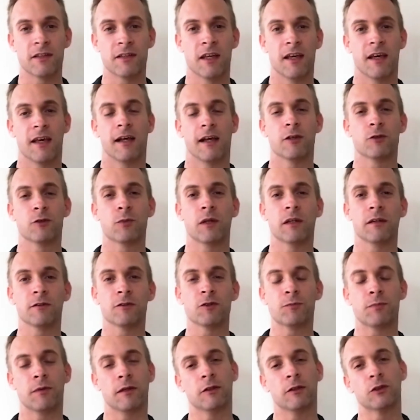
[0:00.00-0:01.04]
as well as
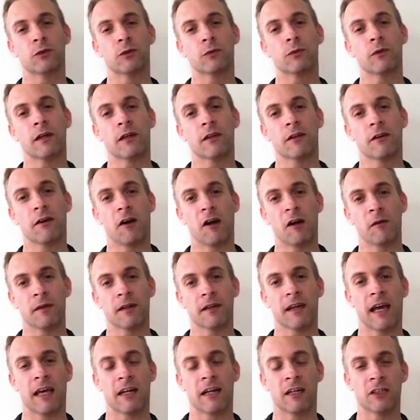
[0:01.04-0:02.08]
spiritual and karmic
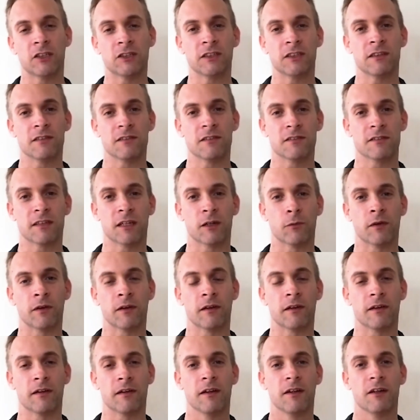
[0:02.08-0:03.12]
energies that
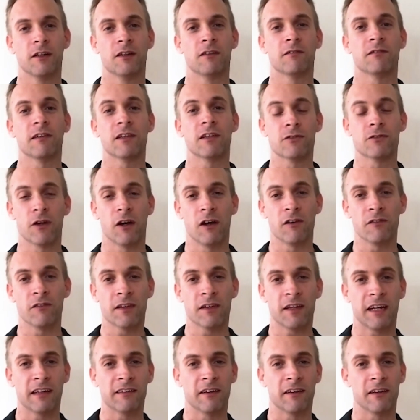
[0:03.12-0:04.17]
we're resolving
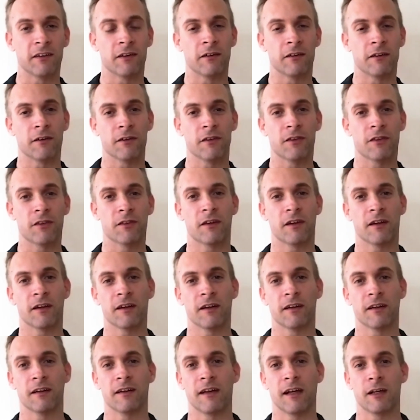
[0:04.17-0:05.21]
here on Earth
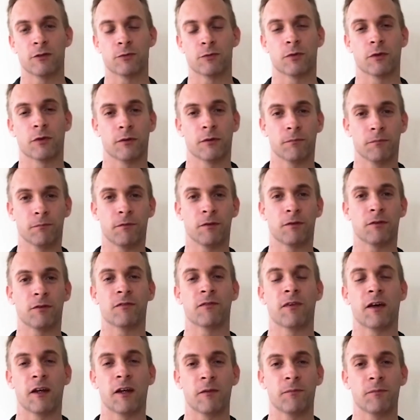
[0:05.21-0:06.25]
as we're
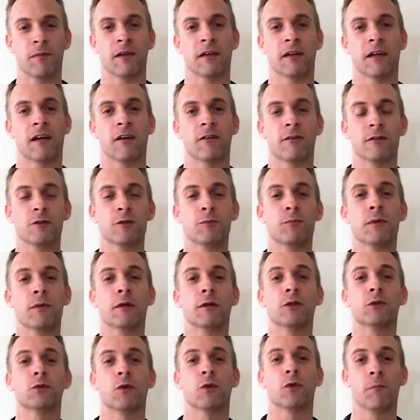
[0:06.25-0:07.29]
developing our
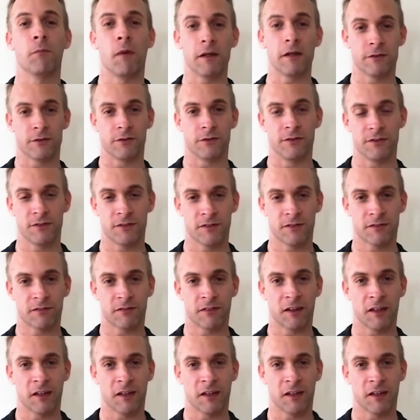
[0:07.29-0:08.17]
spiritual muscles, right?